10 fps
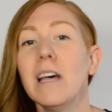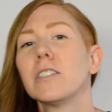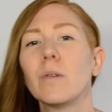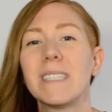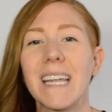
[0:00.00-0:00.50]

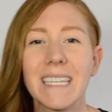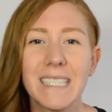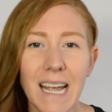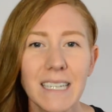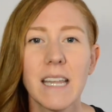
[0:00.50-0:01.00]
So it's that
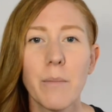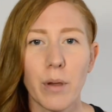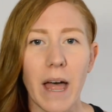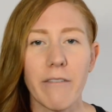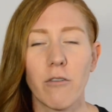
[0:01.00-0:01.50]
exact same
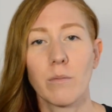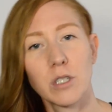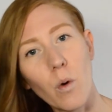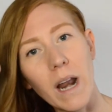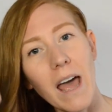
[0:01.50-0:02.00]
platform. So
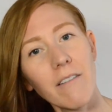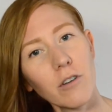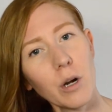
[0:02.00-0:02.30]
whatever